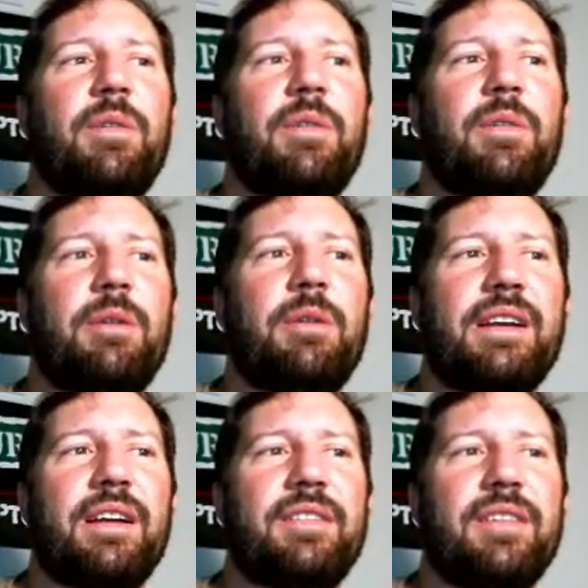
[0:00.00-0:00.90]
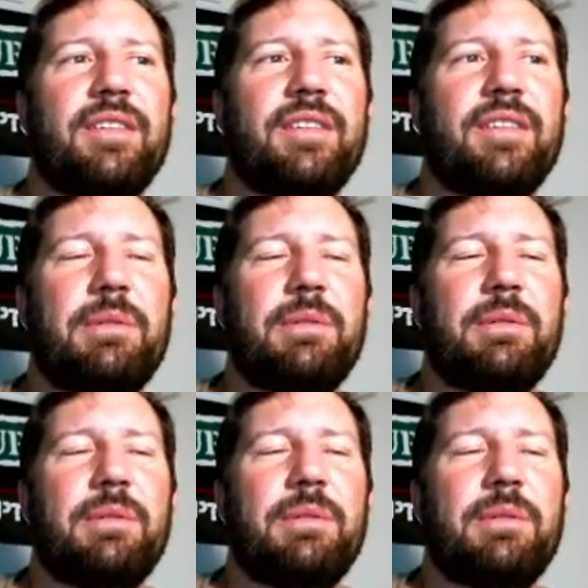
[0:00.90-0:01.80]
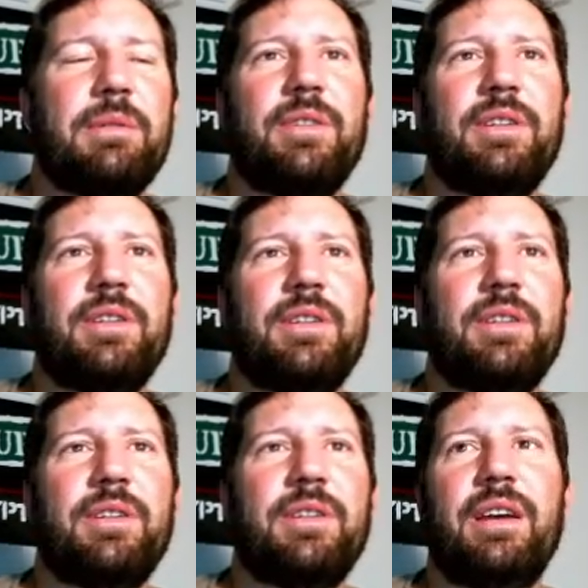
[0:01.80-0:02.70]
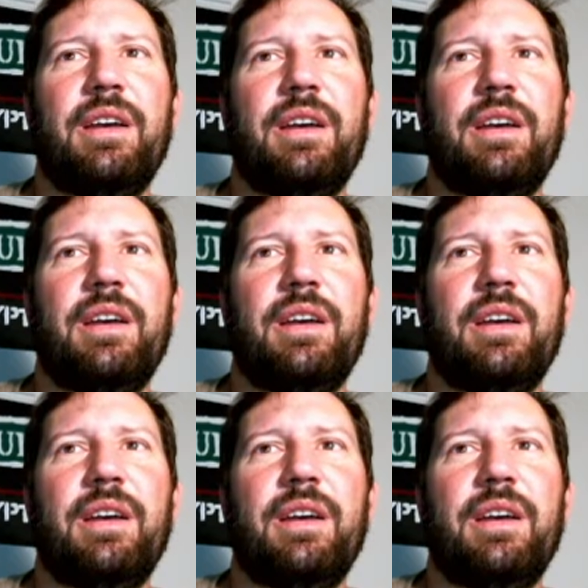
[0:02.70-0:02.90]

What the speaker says: while back, I talked about them, and